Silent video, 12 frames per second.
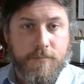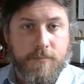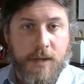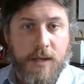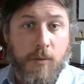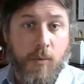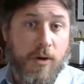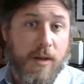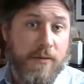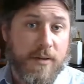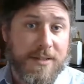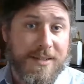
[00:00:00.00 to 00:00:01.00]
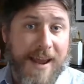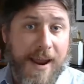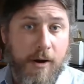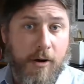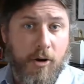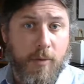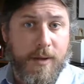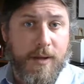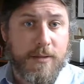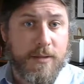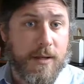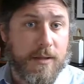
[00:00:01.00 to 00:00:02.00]
and it will give us an error
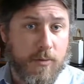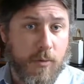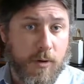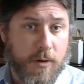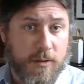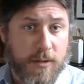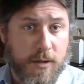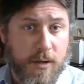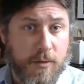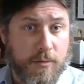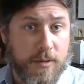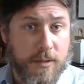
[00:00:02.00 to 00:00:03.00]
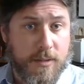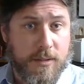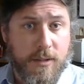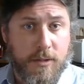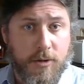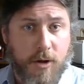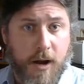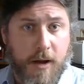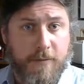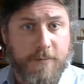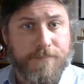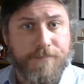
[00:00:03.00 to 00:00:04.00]
because it doesn't want us to go to the C drive.
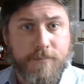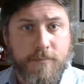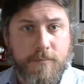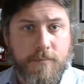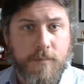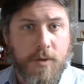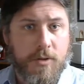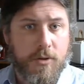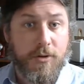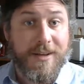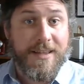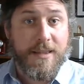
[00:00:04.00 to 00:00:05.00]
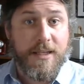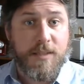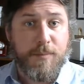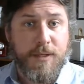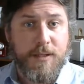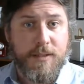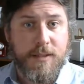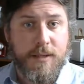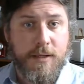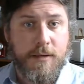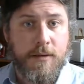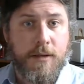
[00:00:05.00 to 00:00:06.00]
So you'll hit this
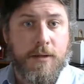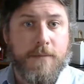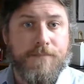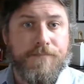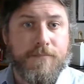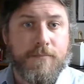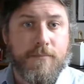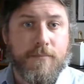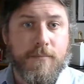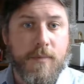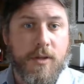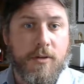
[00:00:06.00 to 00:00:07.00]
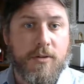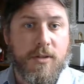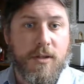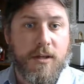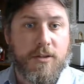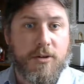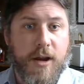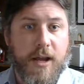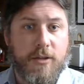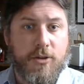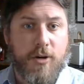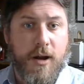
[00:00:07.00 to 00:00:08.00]
PC and you'll select your
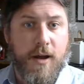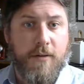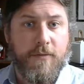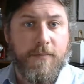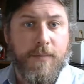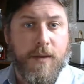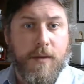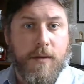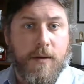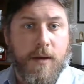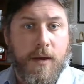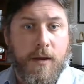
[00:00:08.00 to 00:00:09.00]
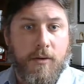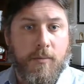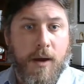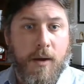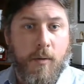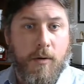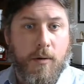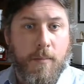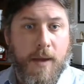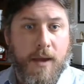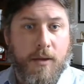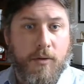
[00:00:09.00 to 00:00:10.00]
H drive. And you might want to
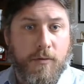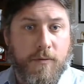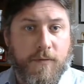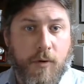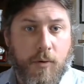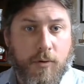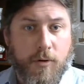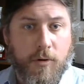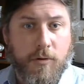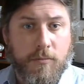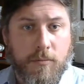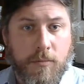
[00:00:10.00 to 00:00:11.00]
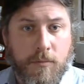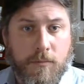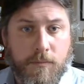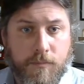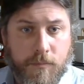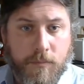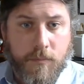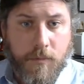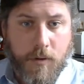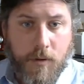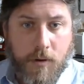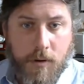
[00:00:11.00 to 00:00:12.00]
make a new folder
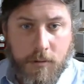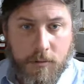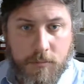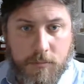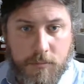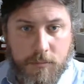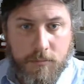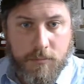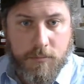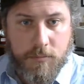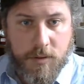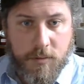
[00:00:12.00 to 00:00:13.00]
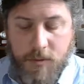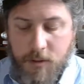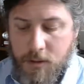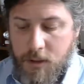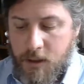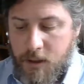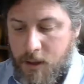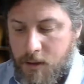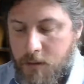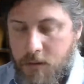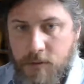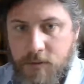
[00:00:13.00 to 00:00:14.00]
called something like, I don't
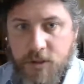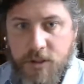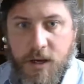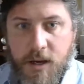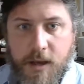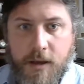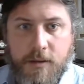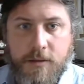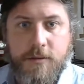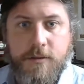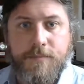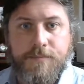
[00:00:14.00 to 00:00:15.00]
know, GIS.